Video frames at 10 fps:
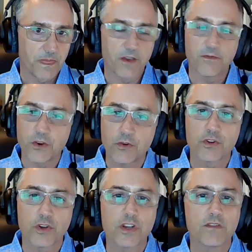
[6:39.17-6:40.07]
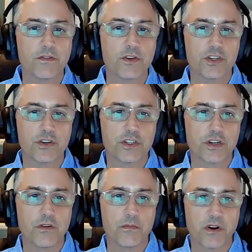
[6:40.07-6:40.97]
If you're looking for a church
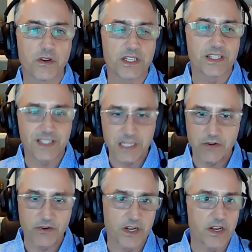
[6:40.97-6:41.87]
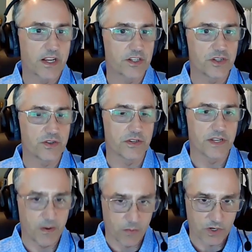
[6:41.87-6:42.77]
home and are considering a
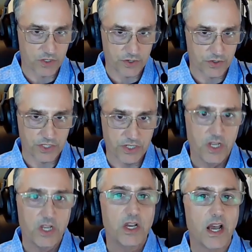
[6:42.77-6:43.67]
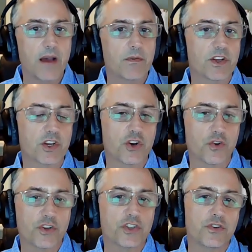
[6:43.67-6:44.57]
network church, I would
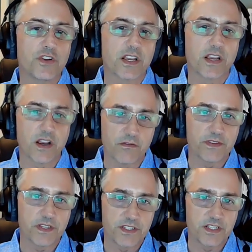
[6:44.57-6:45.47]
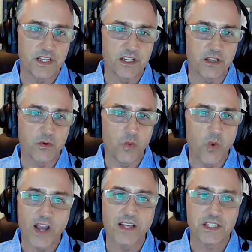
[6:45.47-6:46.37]
encourage you to carefully seek
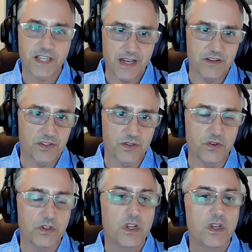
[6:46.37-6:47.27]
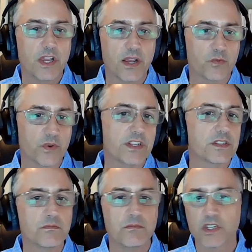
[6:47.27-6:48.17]
wise counsel and read
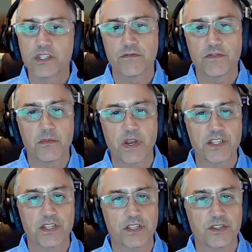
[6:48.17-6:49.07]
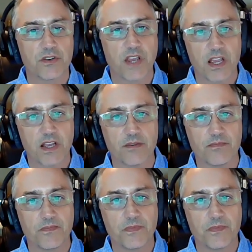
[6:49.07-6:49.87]
as much information as you can.